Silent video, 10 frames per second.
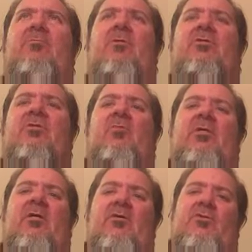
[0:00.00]
be full of
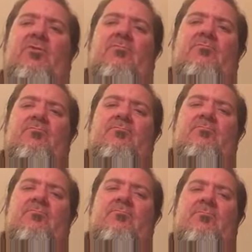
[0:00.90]
somebody else.
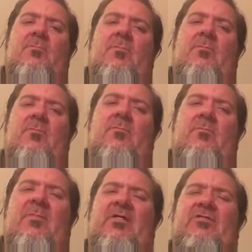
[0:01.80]

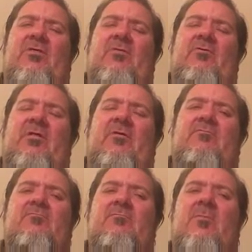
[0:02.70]
And that's not okay.
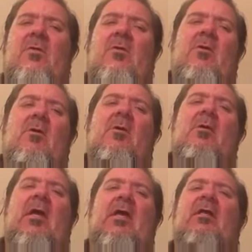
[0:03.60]

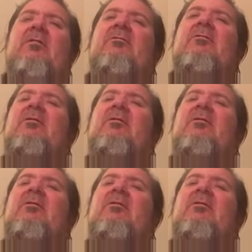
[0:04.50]
And,